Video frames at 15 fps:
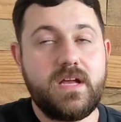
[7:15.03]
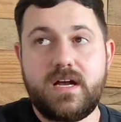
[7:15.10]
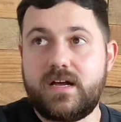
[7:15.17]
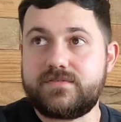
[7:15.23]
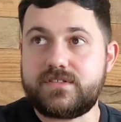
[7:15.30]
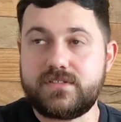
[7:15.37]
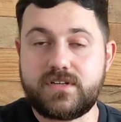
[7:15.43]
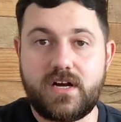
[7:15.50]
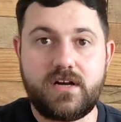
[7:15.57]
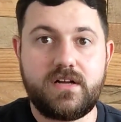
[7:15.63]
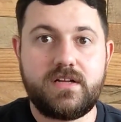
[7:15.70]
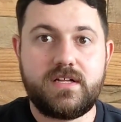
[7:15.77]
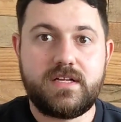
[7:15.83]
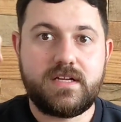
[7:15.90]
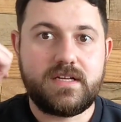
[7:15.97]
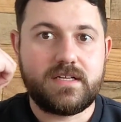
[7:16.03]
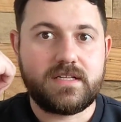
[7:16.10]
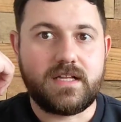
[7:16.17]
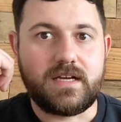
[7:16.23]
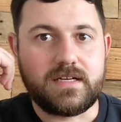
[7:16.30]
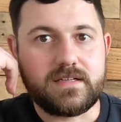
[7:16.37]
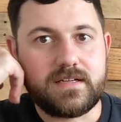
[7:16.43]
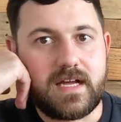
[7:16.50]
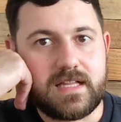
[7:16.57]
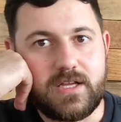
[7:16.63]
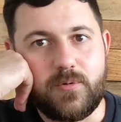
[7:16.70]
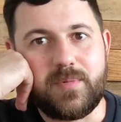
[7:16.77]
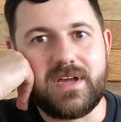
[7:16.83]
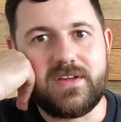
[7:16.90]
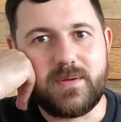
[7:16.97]
I've still got like a little
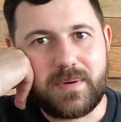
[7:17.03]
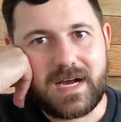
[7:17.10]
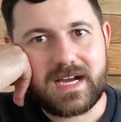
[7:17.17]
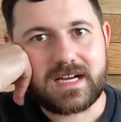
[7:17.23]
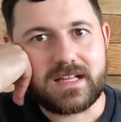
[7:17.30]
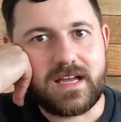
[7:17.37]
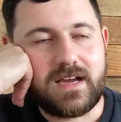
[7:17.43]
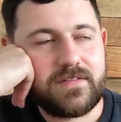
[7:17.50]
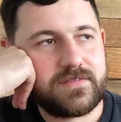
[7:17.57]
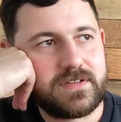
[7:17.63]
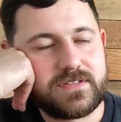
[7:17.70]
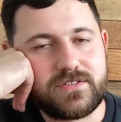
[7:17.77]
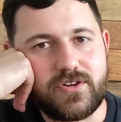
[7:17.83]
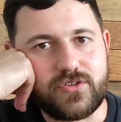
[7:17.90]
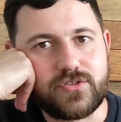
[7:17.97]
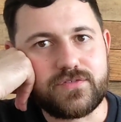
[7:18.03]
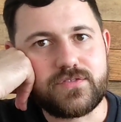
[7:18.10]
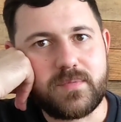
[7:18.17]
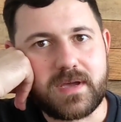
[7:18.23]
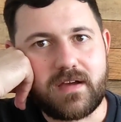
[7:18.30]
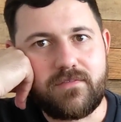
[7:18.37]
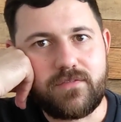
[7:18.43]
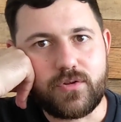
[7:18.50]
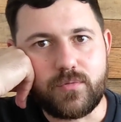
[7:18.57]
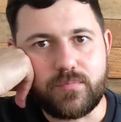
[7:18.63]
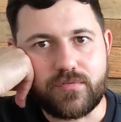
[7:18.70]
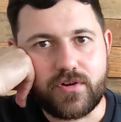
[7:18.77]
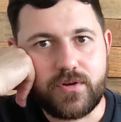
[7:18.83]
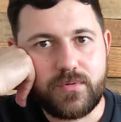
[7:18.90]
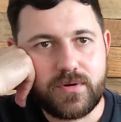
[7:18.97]
bit of the pack left. It's not enough to make a full
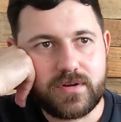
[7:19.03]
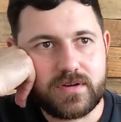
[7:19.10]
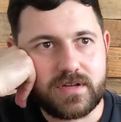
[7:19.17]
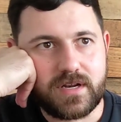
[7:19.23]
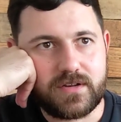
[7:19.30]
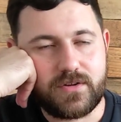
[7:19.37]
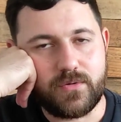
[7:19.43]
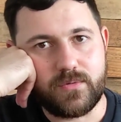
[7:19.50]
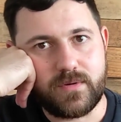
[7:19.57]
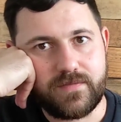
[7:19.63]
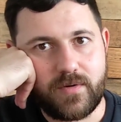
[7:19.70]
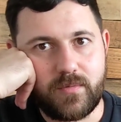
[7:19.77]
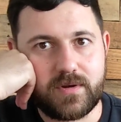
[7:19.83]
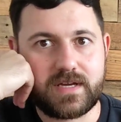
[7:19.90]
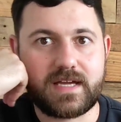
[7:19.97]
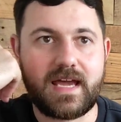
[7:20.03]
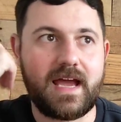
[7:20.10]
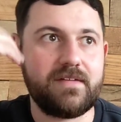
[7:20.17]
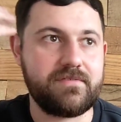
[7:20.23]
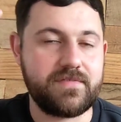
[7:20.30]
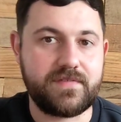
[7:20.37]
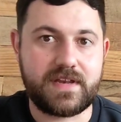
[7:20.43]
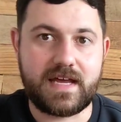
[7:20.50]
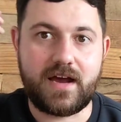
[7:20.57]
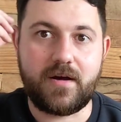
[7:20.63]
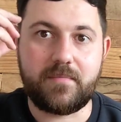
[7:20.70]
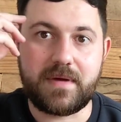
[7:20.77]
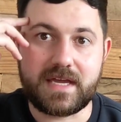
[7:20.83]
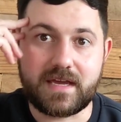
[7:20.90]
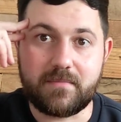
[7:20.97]
brew. I don't know if I want to get everything out
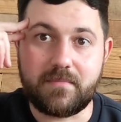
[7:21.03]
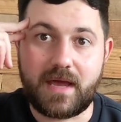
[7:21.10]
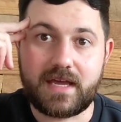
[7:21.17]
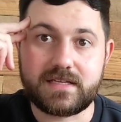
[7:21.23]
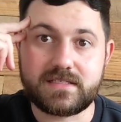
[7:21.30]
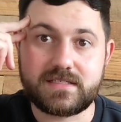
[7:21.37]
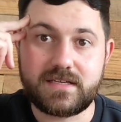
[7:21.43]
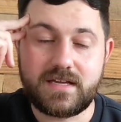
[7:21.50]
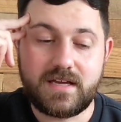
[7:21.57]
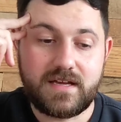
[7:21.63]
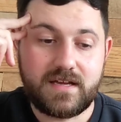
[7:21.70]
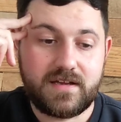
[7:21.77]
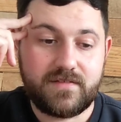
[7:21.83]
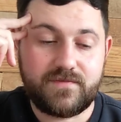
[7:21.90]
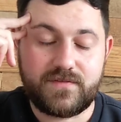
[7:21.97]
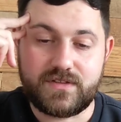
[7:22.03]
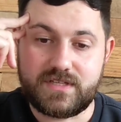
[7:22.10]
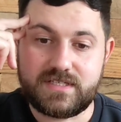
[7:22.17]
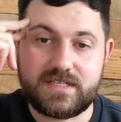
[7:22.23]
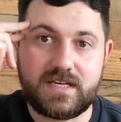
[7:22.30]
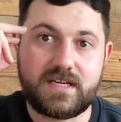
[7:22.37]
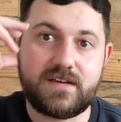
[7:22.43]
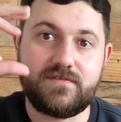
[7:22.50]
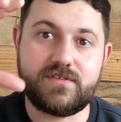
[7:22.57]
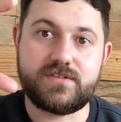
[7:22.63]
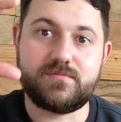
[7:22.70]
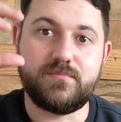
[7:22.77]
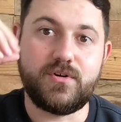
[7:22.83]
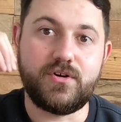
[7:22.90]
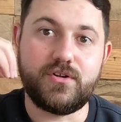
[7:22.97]
and make a mess for the sake of a
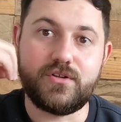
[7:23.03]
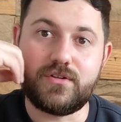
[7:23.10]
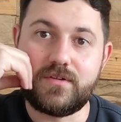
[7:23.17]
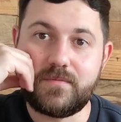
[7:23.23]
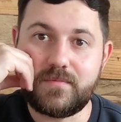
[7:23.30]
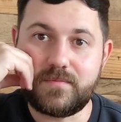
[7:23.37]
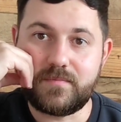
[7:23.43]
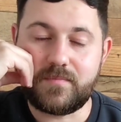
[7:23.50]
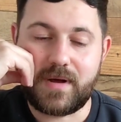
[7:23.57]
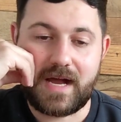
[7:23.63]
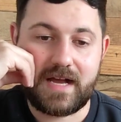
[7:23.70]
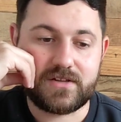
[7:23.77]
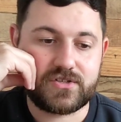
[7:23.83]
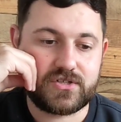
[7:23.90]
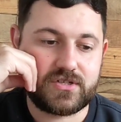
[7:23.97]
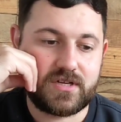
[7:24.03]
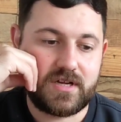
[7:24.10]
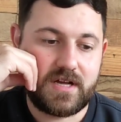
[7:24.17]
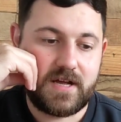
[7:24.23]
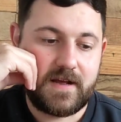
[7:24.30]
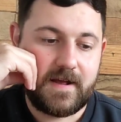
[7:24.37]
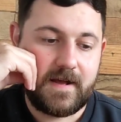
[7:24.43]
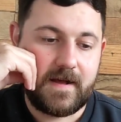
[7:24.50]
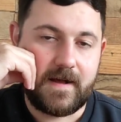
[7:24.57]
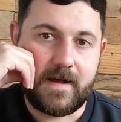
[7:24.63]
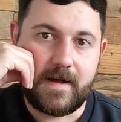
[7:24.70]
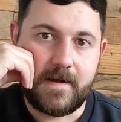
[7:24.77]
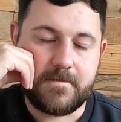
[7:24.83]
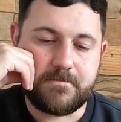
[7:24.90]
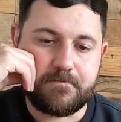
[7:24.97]
small batch.
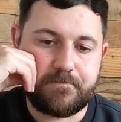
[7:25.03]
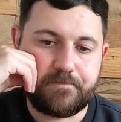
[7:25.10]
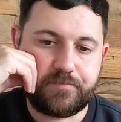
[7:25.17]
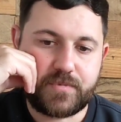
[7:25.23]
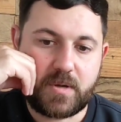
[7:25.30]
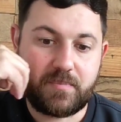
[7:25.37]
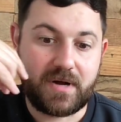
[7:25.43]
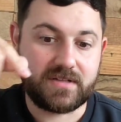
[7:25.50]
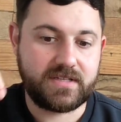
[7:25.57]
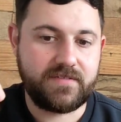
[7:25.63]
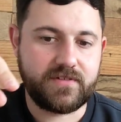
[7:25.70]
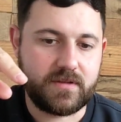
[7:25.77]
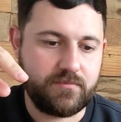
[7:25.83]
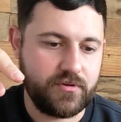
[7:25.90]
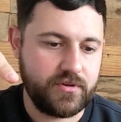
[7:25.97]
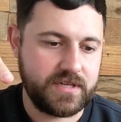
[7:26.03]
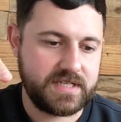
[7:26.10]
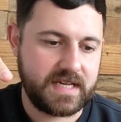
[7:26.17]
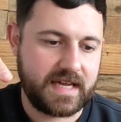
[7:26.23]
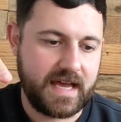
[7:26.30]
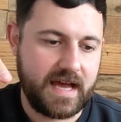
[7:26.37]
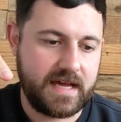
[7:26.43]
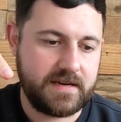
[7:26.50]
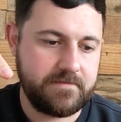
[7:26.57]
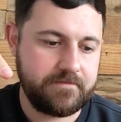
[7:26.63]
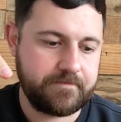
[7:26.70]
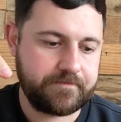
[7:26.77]
But I'll definitely brew this again.